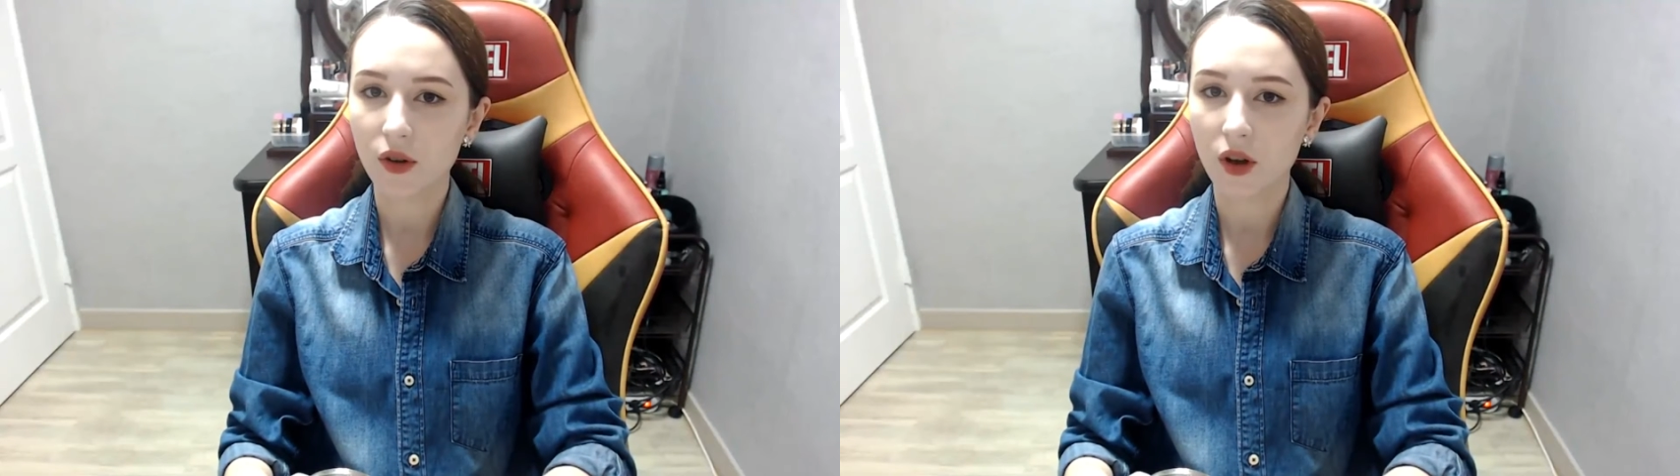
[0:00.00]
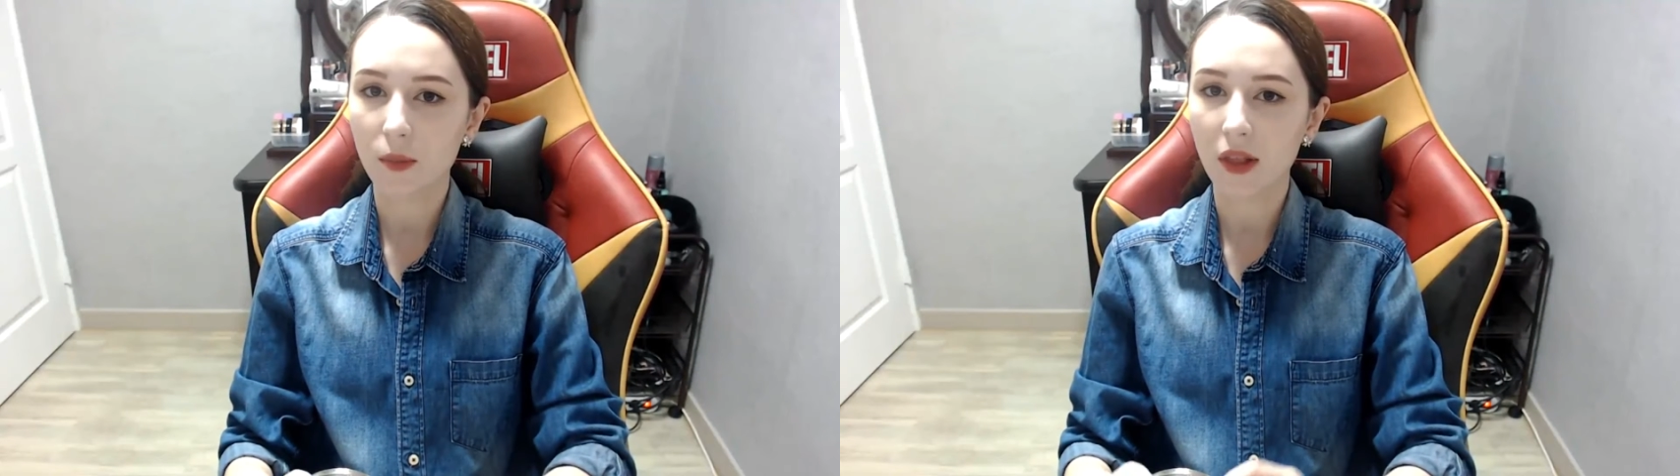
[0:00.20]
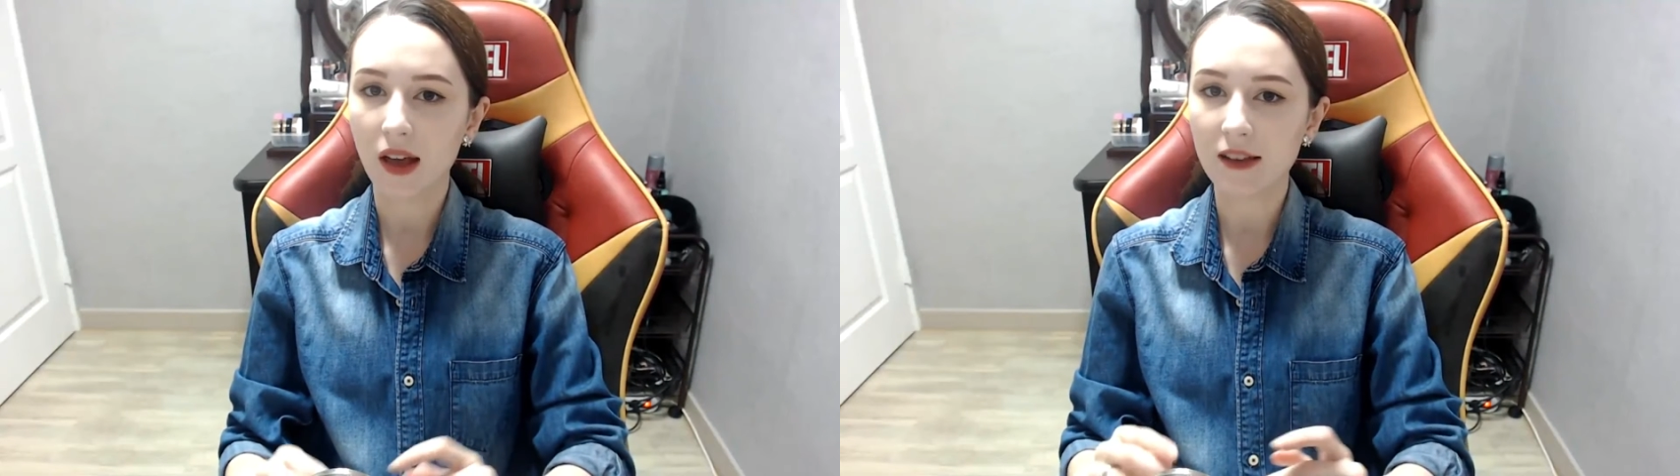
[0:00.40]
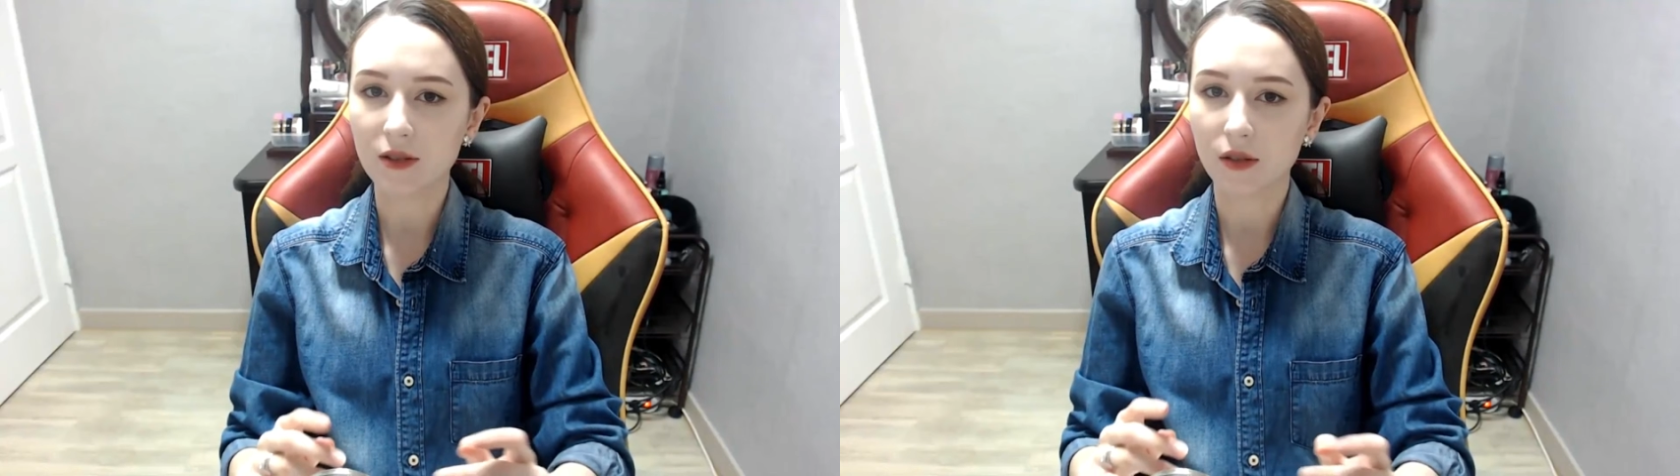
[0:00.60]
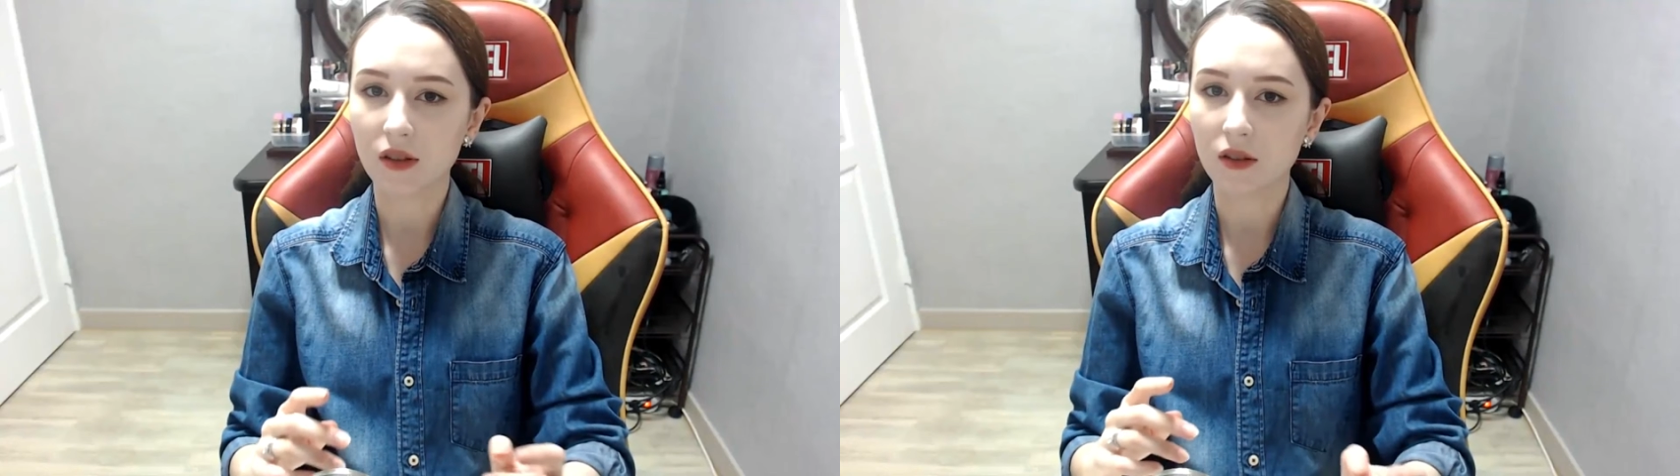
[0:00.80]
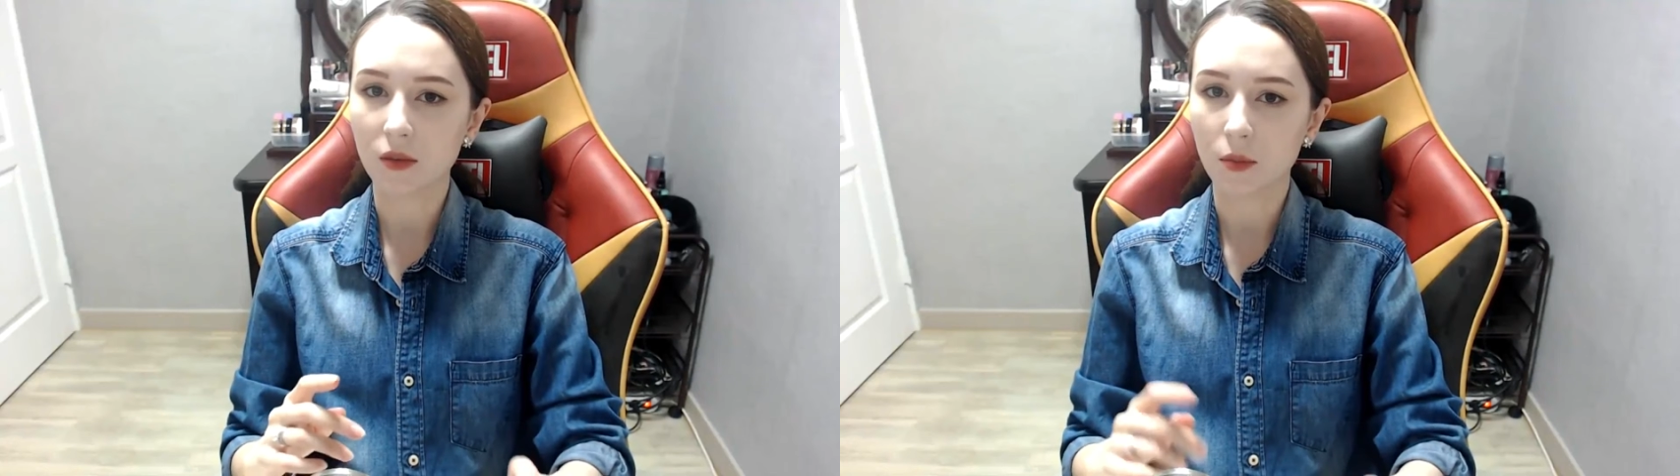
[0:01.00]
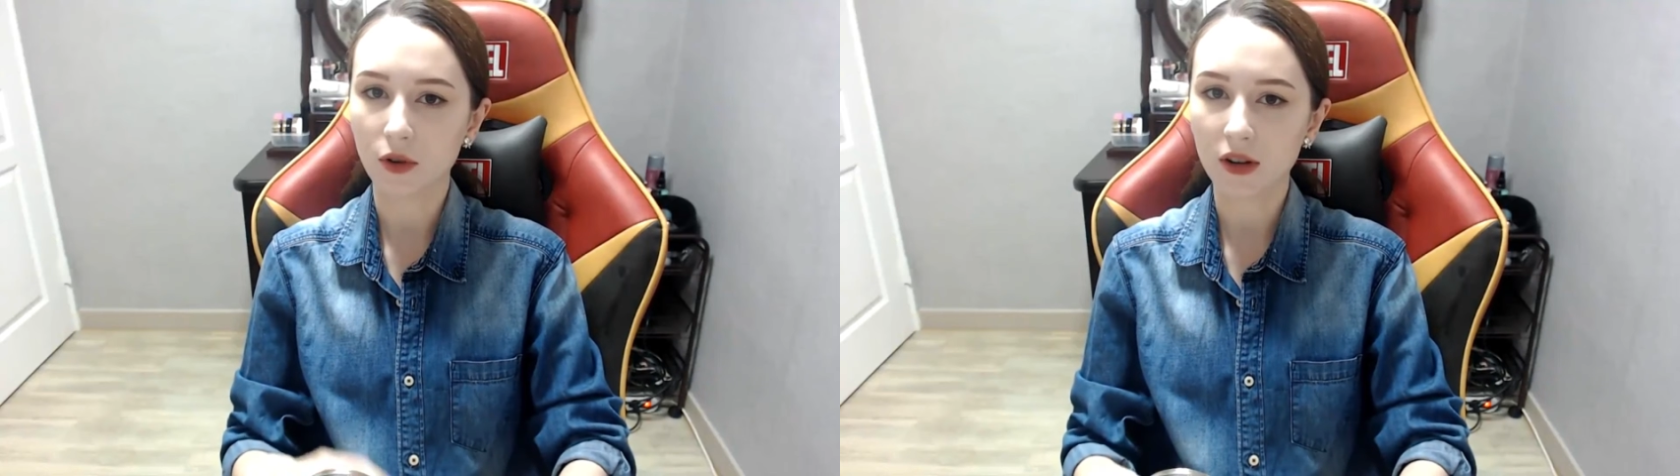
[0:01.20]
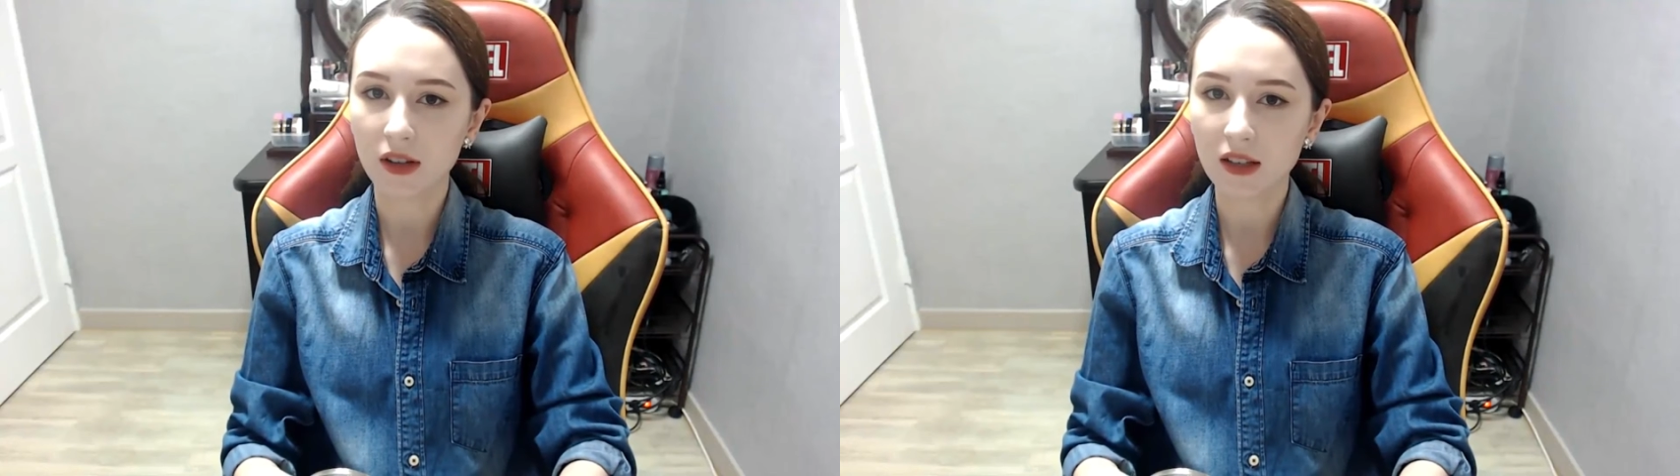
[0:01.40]
apply tone in the
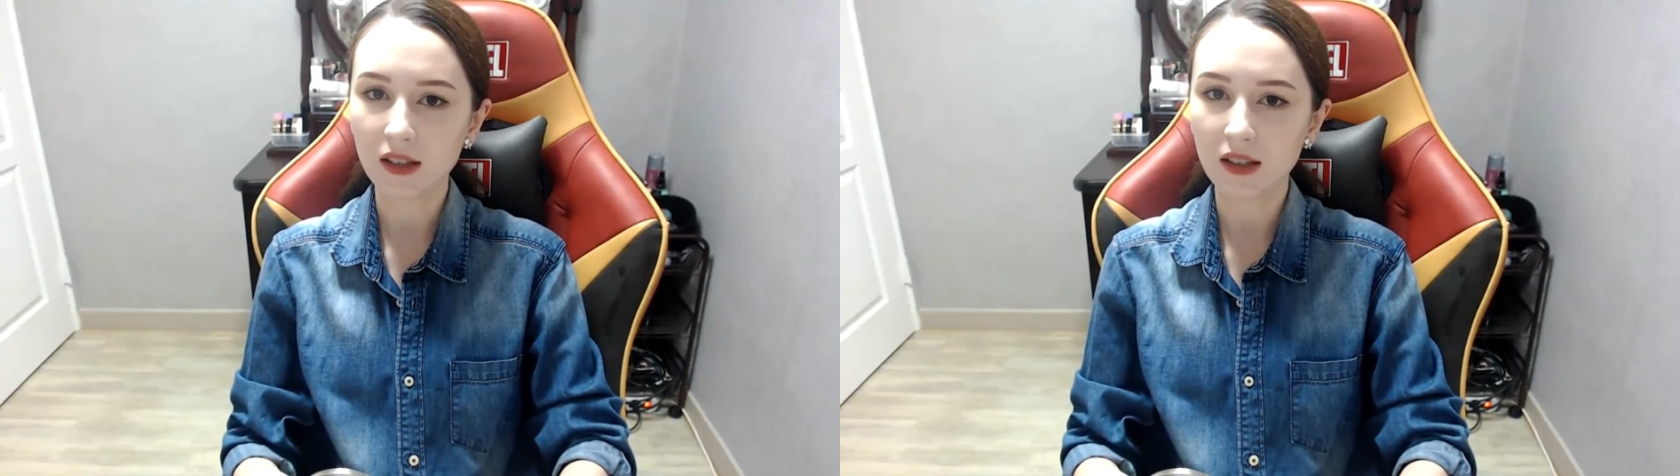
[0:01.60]
morning,